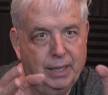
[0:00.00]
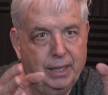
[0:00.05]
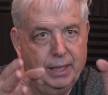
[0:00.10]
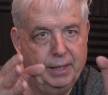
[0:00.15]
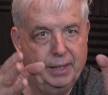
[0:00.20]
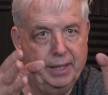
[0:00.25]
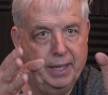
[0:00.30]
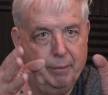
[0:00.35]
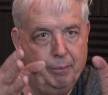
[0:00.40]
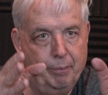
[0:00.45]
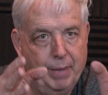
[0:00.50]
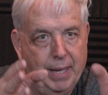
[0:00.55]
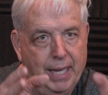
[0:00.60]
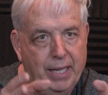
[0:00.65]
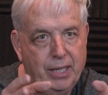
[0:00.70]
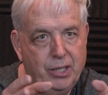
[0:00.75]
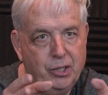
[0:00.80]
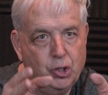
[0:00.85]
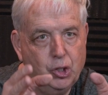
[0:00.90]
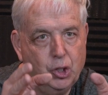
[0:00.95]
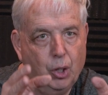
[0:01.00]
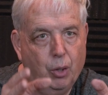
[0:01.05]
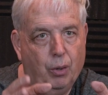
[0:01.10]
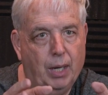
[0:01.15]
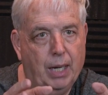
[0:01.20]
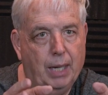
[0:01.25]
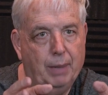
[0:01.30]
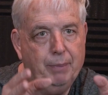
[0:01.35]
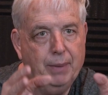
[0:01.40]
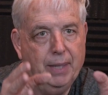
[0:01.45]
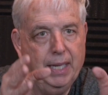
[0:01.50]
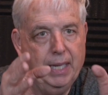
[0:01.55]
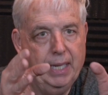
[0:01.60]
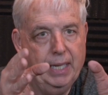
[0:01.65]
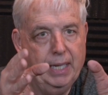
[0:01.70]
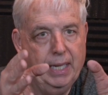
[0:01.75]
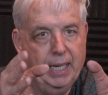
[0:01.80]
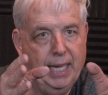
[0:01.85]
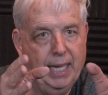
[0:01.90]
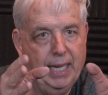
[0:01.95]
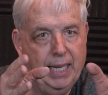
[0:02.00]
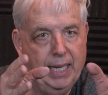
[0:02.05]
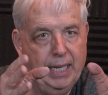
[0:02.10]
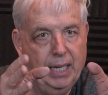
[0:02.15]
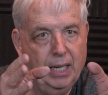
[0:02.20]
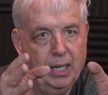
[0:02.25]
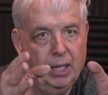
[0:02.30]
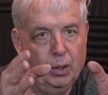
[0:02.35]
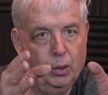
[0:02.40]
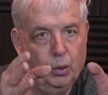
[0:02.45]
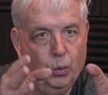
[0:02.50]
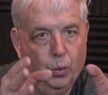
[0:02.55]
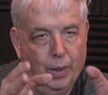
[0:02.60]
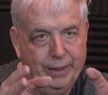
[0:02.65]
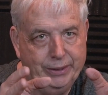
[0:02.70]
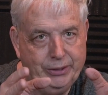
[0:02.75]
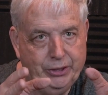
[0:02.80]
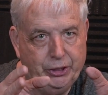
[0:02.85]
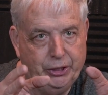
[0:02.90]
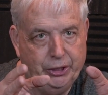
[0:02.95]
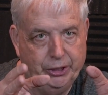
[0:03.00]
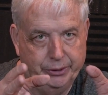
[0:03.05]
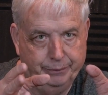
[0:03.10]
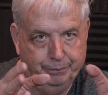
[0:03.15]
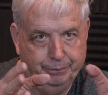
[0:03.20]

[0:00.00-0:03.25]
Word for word: that may show up in a question.